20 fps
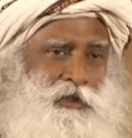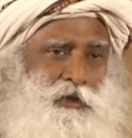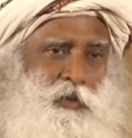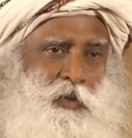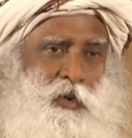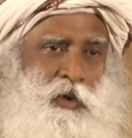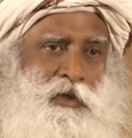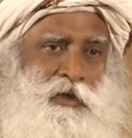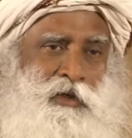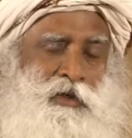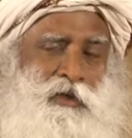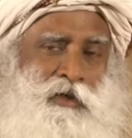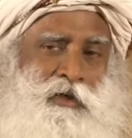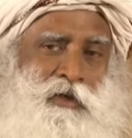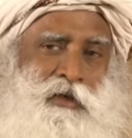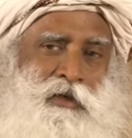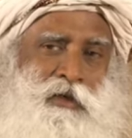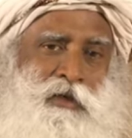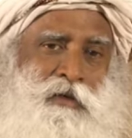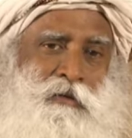is what
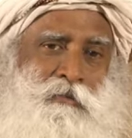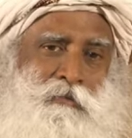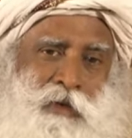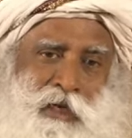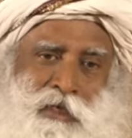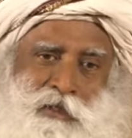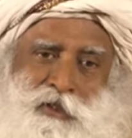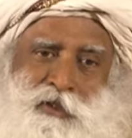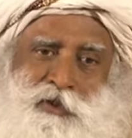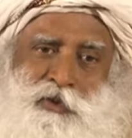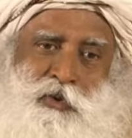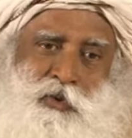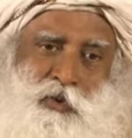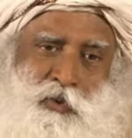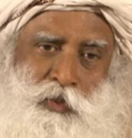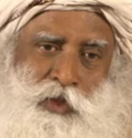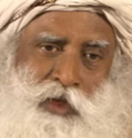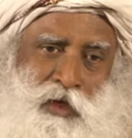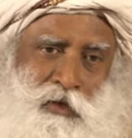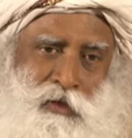makes us who
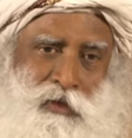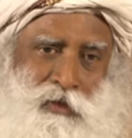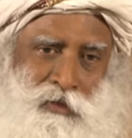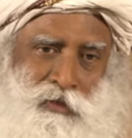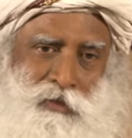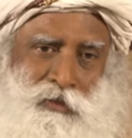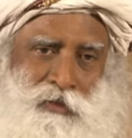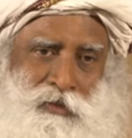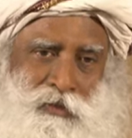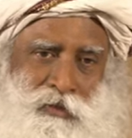we are.